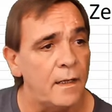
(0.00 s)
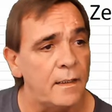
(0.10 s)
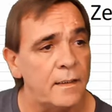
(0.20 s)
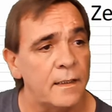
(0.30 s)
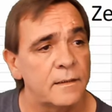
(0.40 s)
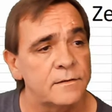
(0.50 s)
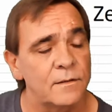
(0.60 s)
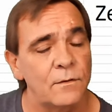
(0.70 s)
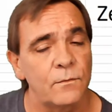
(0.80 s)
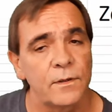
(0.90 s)

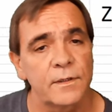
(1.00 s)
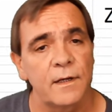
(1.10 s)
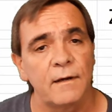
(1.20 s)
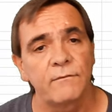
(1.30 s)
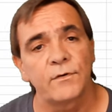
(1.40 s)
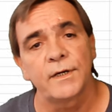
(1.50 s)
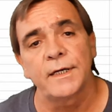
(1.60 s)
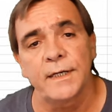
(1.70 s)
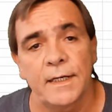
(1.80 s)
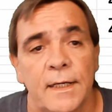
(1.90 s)
Okay, so
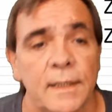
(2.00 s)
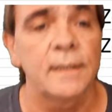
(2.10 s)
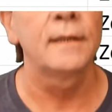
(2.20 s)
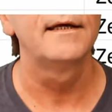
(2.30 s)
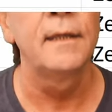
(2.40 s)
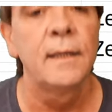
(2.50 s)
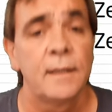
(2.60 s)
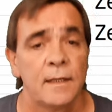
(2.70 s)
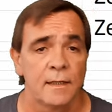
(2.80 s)
we're covering,